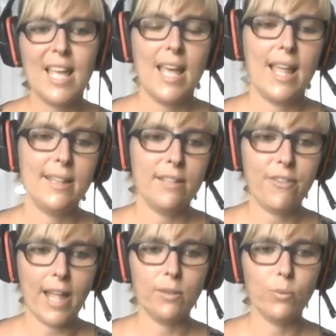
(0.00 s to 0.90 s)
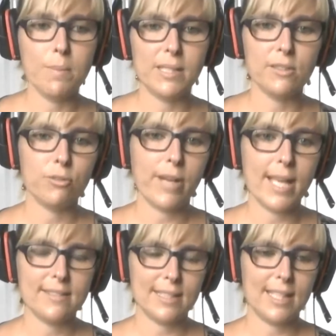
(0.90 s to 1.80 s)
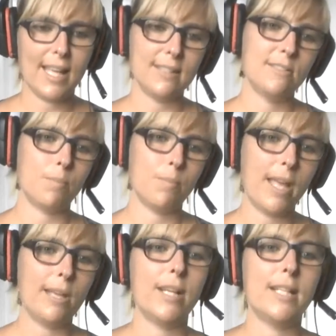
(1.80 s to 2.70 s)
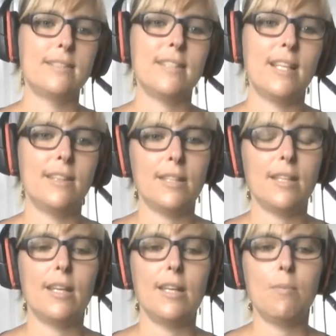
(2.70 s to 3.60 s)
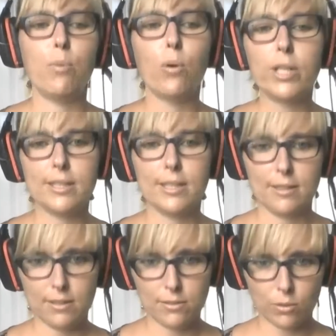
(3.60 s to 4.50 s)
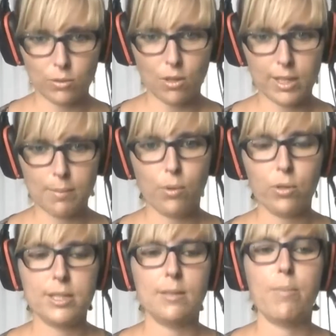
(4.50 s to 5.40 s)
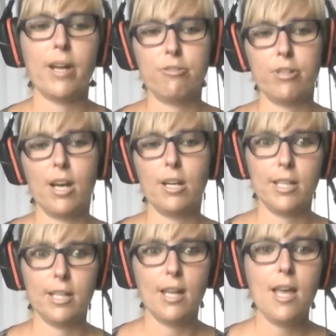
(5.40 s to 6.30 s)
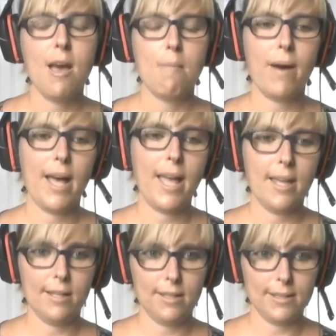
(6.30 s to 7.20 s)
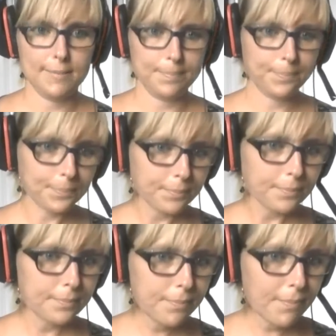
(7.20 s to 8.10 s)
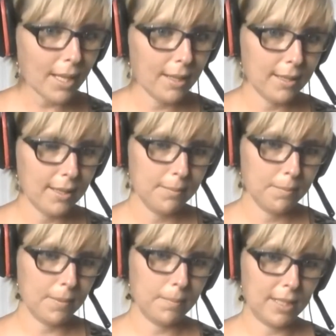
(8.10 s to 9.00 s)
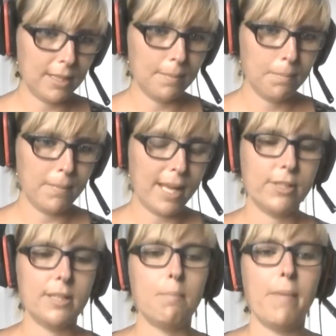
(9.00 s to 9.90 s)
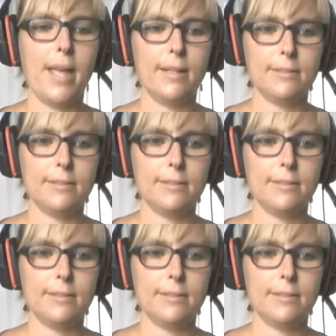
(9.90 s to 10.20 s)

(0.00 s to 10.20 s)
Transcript: and defend women's rights against migrants and the imported, so called imported patriarchy by um, uh, uh, migrant men.